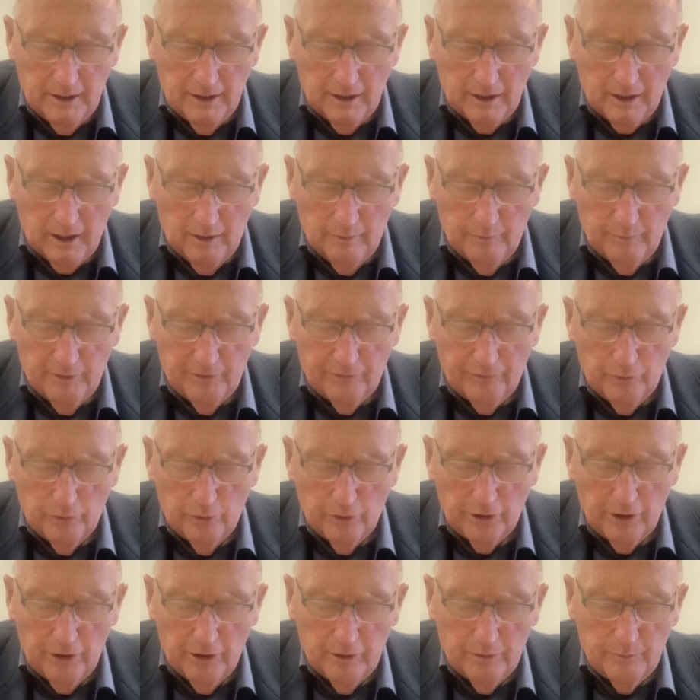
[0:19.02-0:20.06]
come
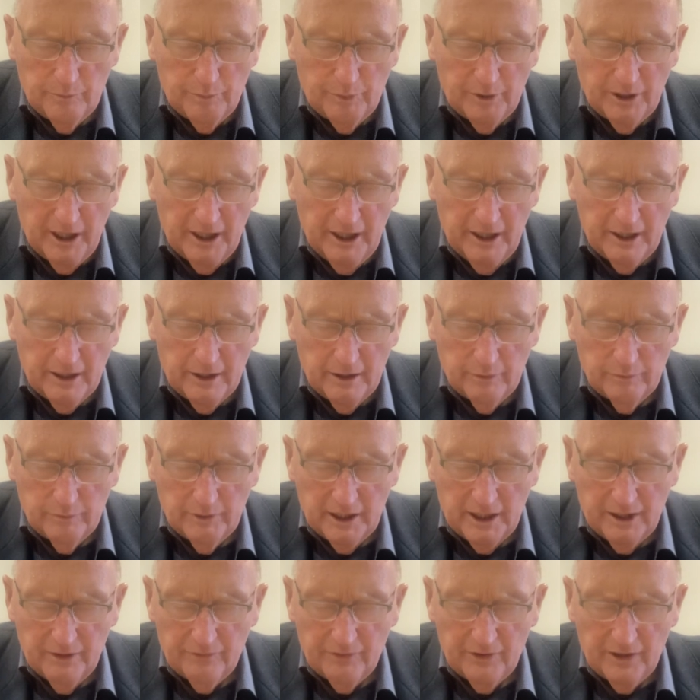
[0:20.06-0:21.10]
before you in prayer. And we
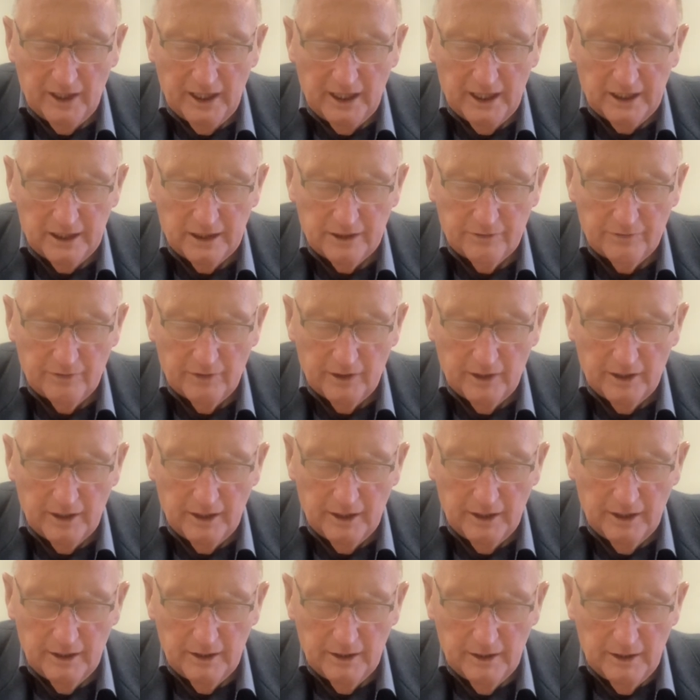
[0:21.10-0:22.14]
give thanks for
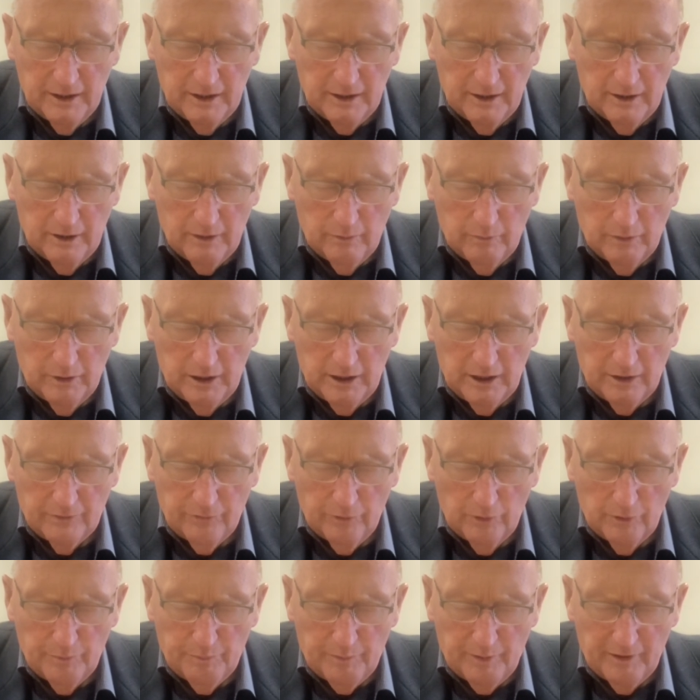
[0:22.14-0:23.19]
the
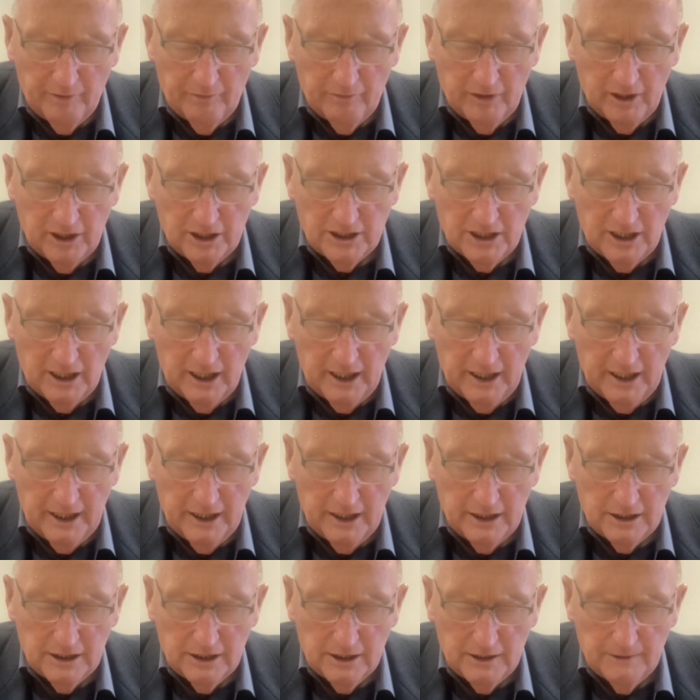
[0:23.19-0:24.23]
wonderful privilege that
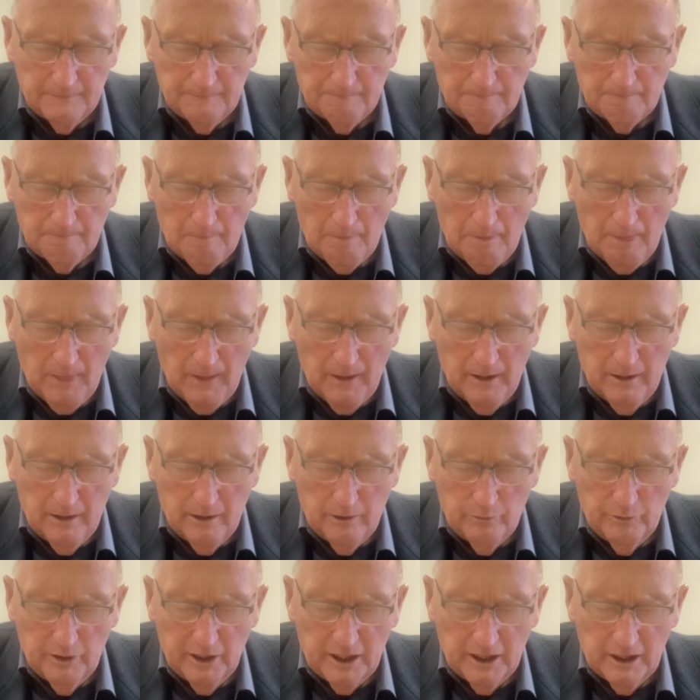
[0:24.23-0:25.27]
is, that
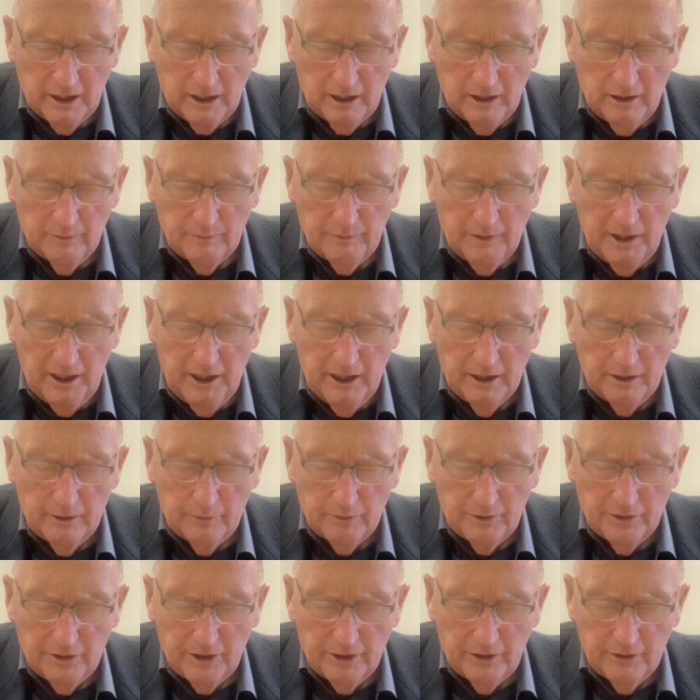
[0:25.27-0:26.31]
we can come here
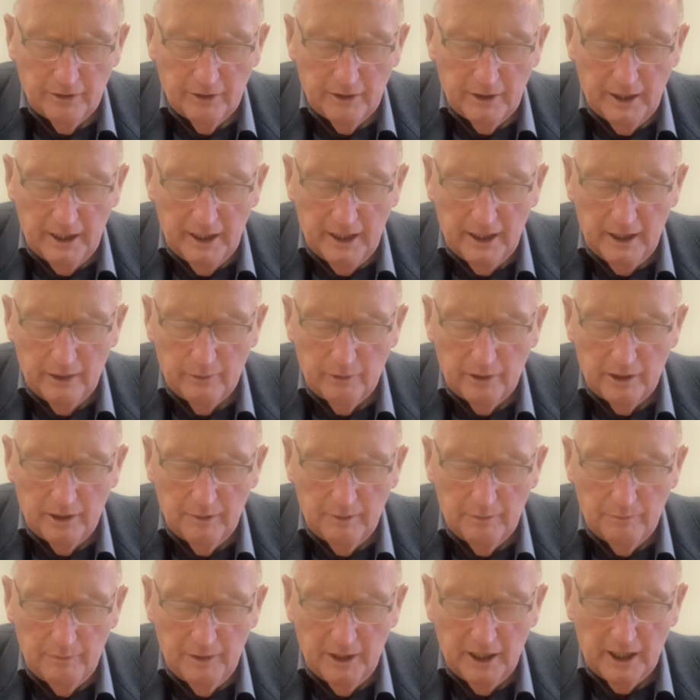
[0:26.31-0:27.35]
without
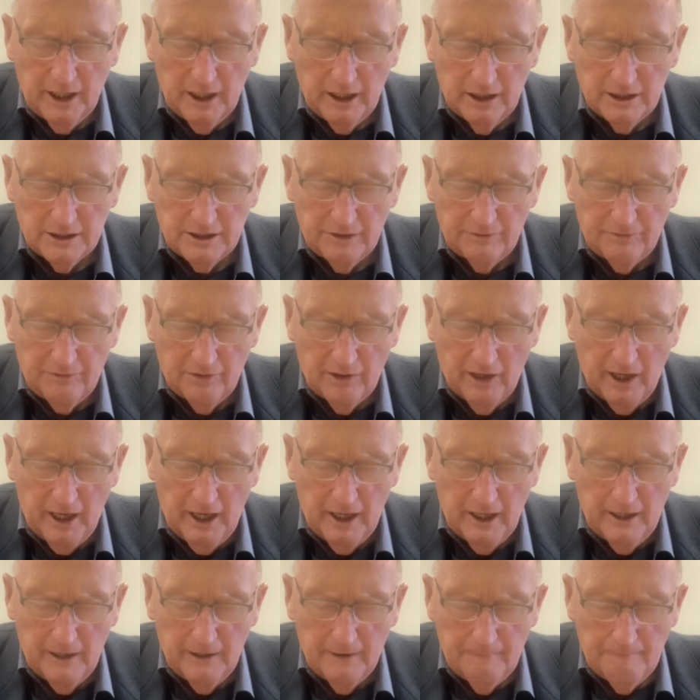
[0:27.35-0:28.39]
anyone making us
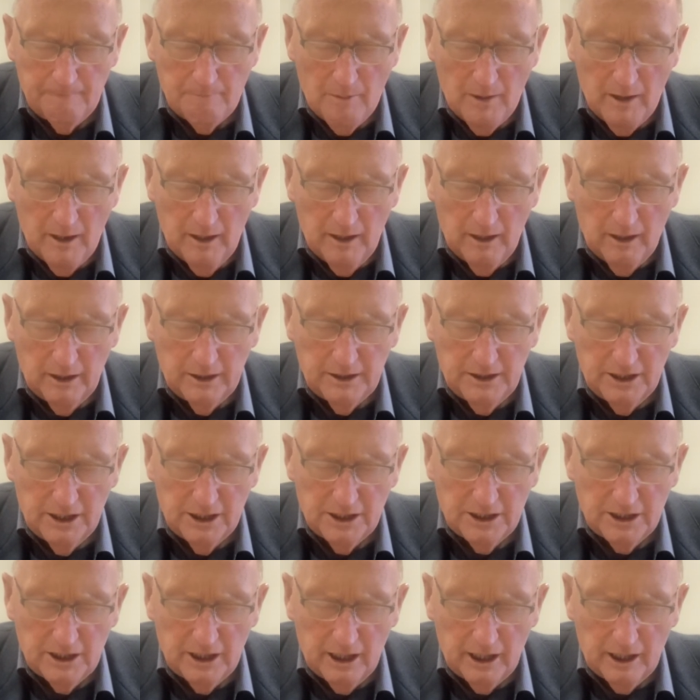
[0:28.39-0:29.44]
afraid,
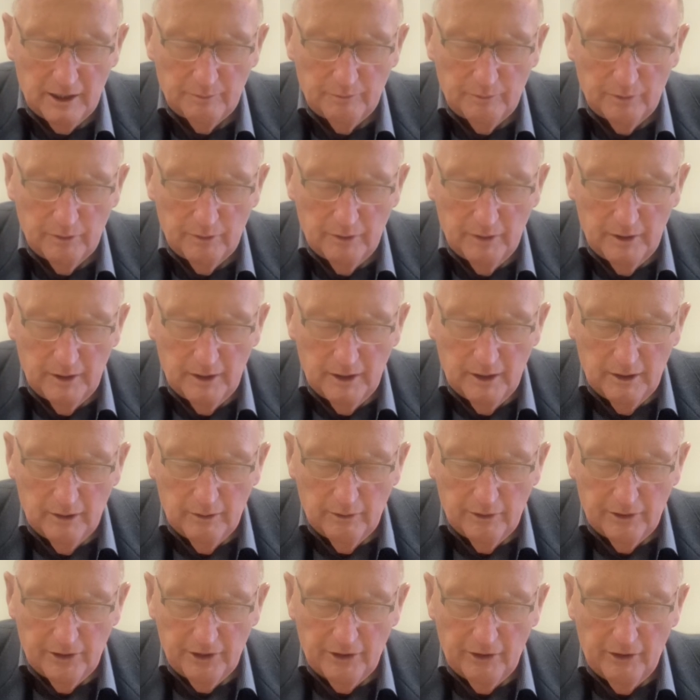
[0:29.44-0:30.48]
undisturbed,
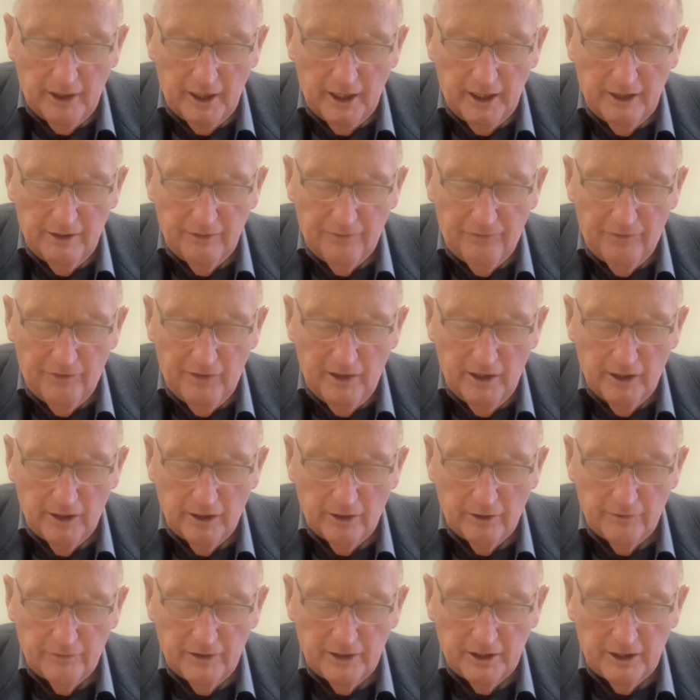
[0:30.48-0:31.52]
without any fear
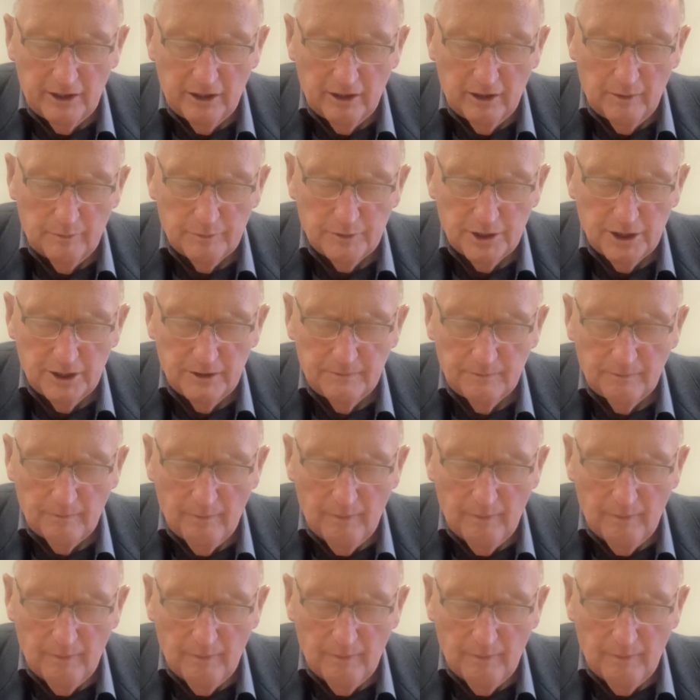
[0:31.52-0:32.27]
of interruption.